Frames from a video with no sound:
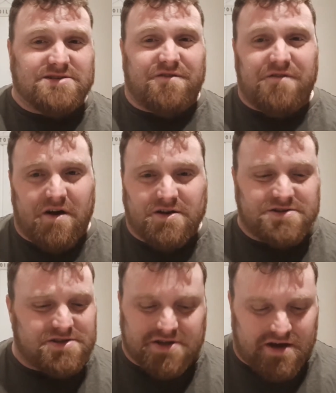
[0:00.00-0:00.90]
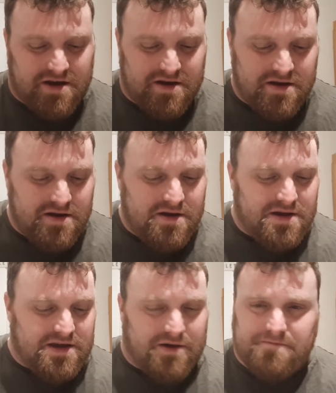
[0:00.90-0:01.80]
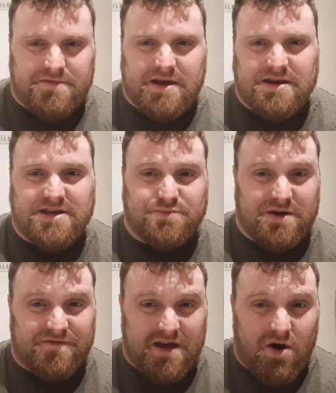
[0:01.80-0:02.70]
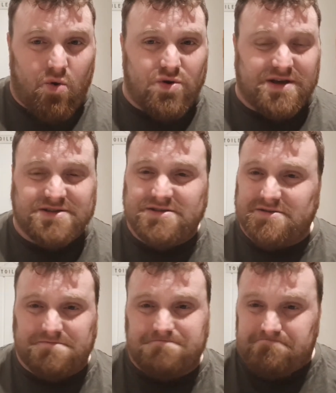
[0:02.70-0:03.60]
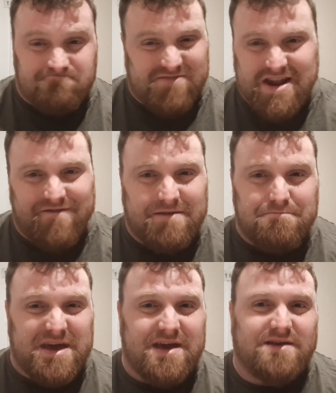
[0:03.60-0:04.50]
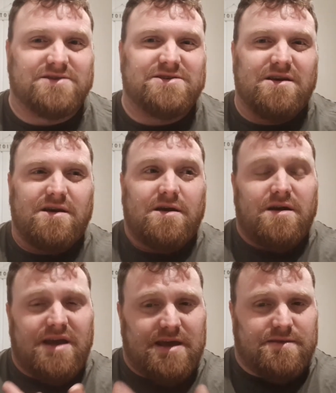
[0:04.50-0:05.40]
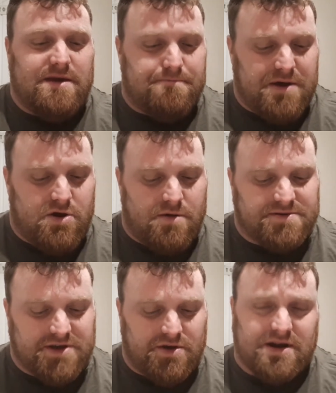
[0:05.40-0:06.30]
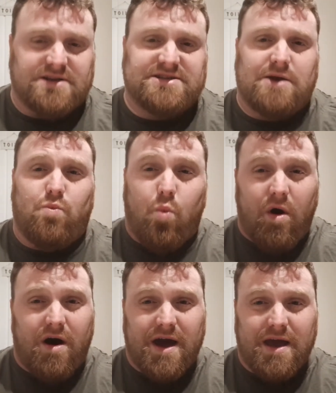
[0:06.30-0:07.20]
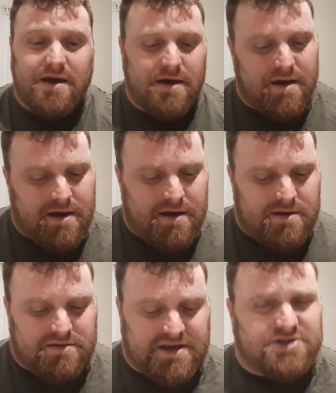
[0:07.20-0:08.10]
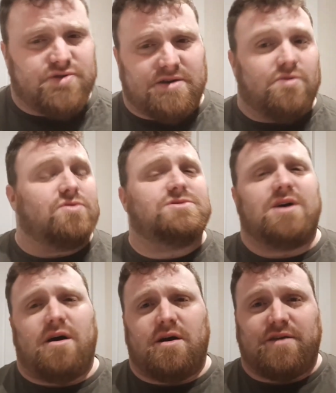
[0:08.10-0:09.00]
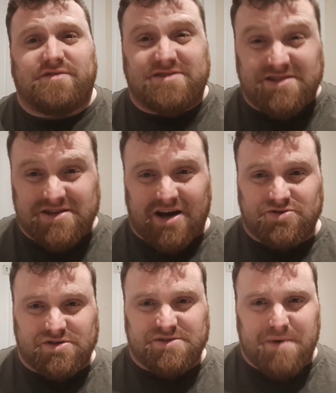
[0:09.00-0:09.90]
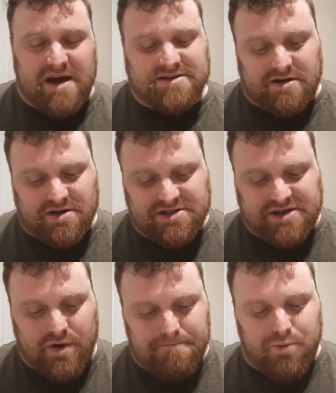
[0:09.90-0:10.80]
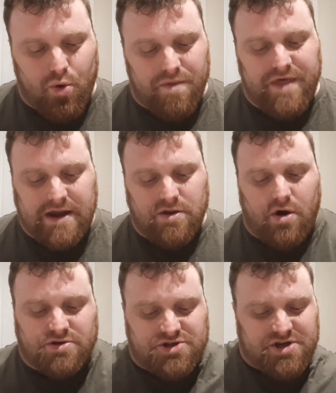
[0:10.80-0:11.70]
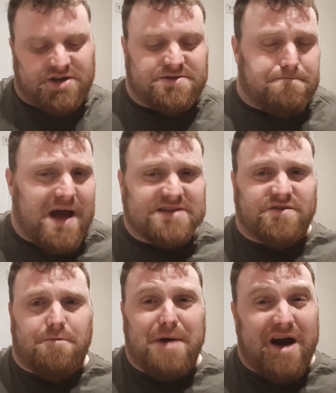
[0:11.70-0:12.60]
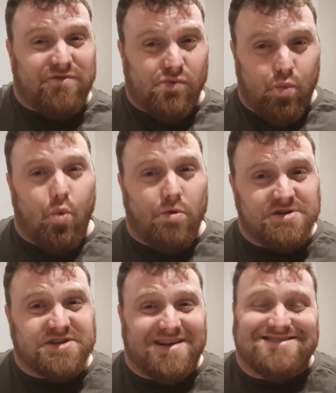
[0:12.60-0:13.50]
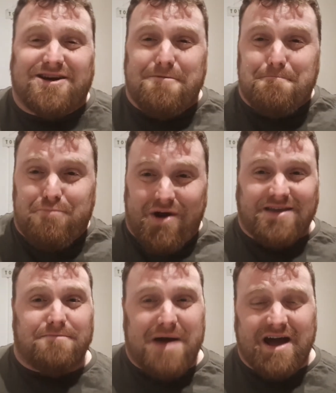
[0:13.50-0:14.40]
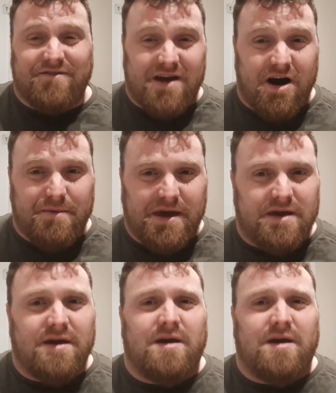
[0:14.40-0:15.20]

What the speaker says: the first, and he's one of the oldest living beings in the Imperium. So you can understand why these dreadnoughts are given such respect and are so important. They're not just massively powerful war machines that can break the back of an army.